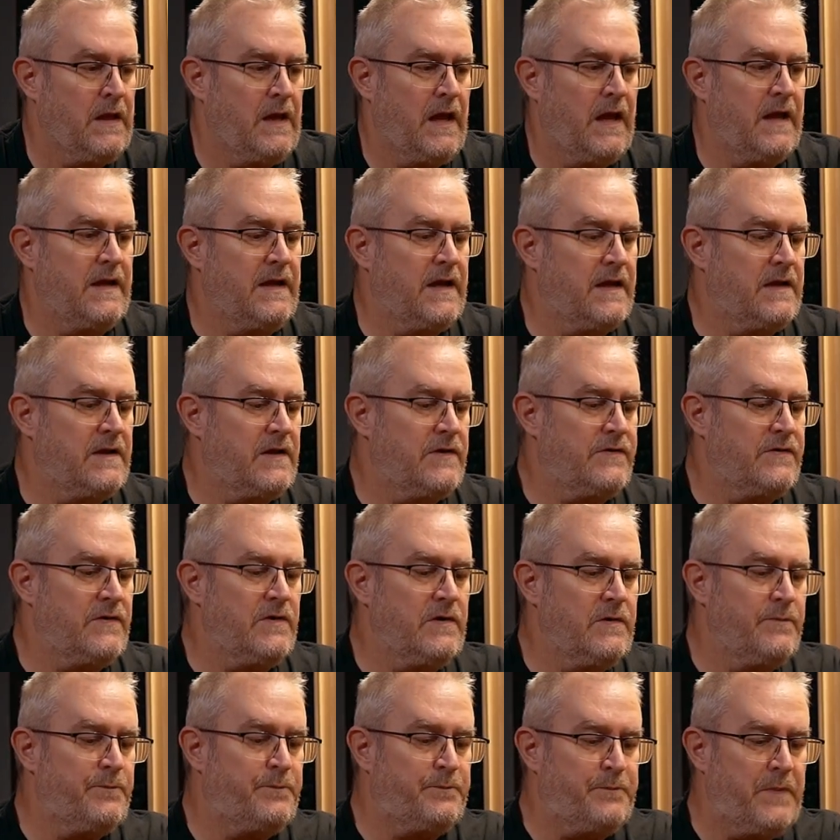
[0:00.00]
And then the
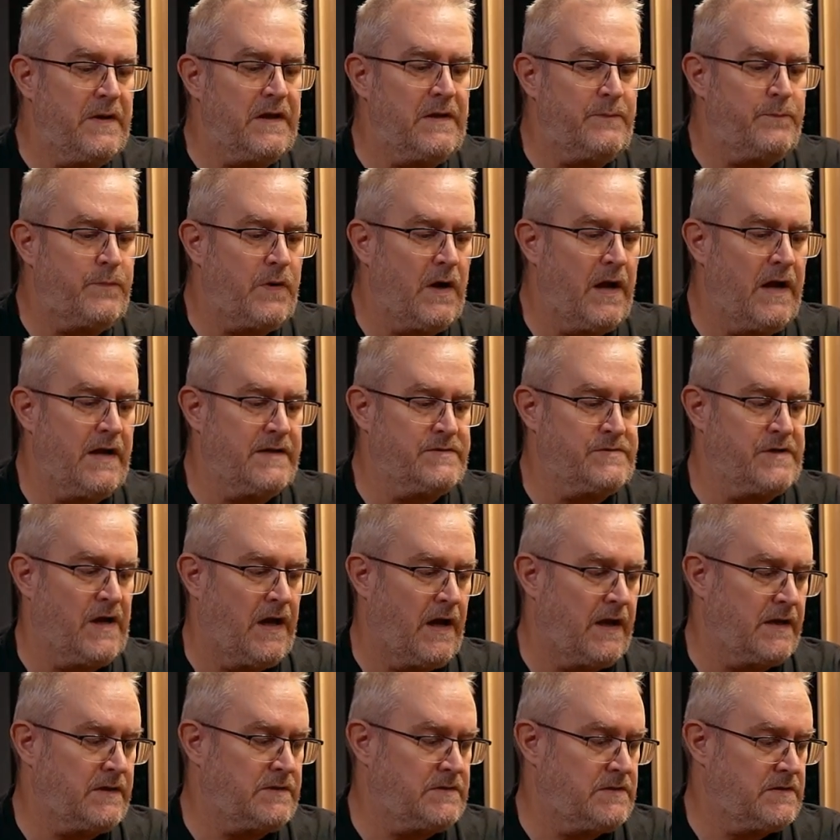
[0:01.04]
third big
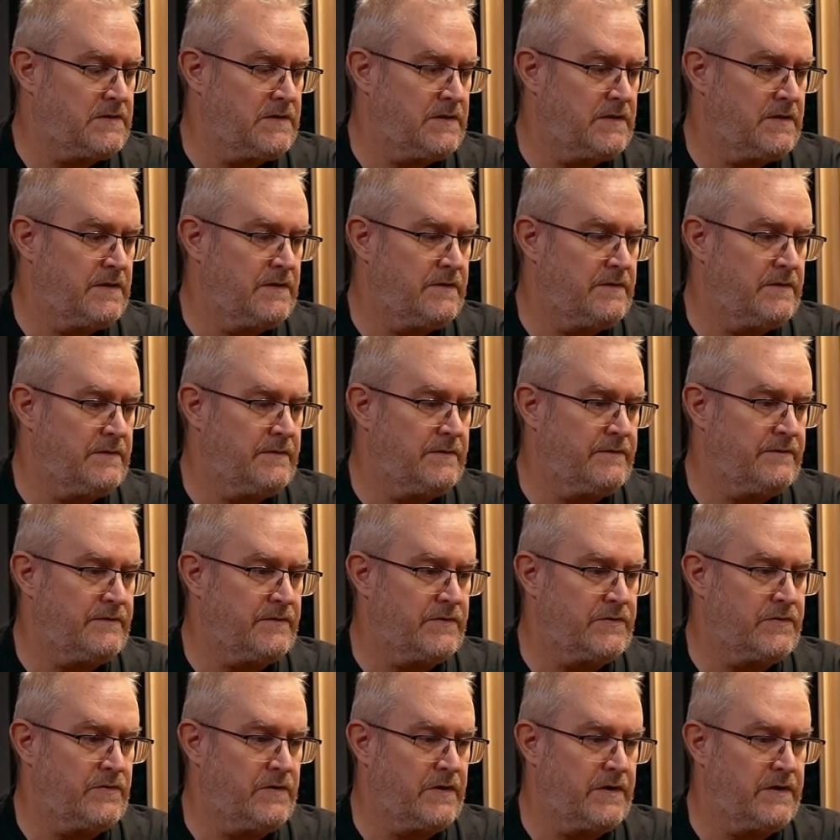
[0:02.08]
project
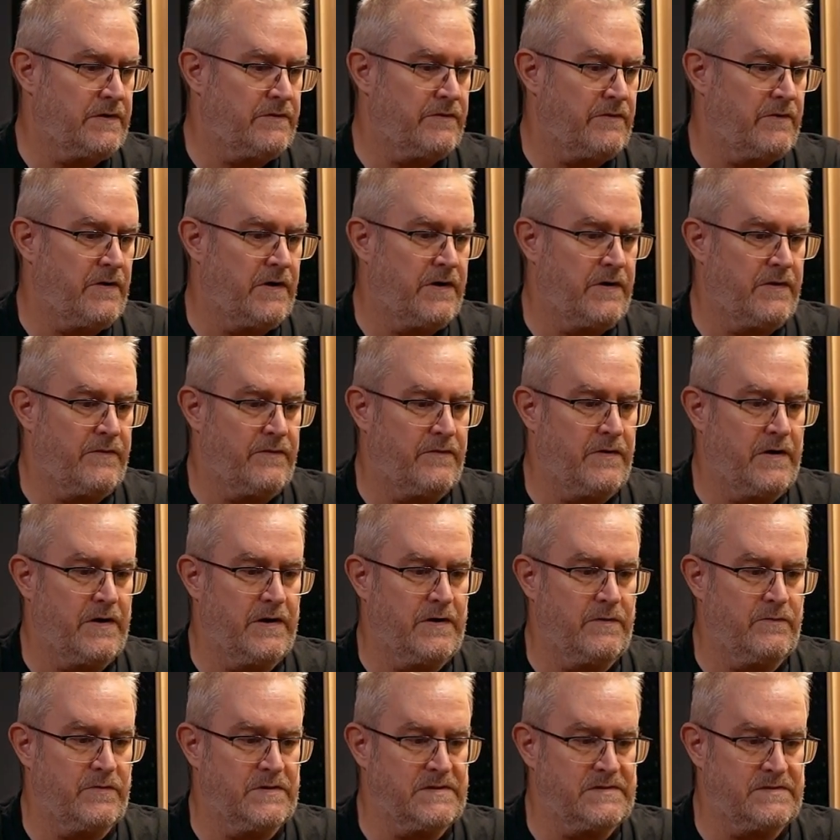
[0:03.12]
for
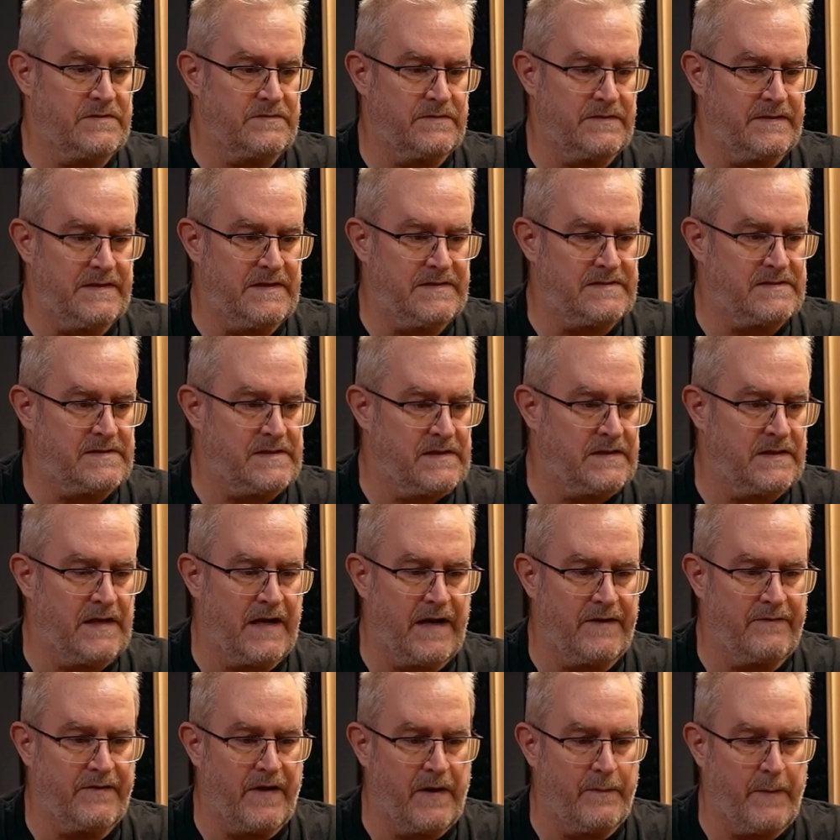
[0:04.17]
2023 was this thing that
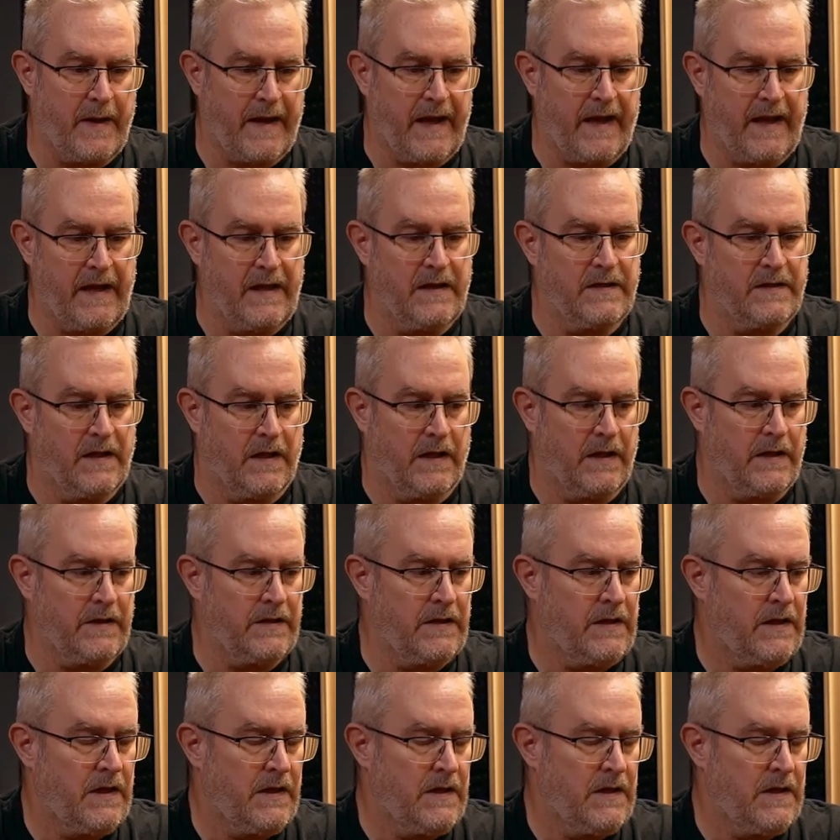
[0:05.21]
I've got my hand on. And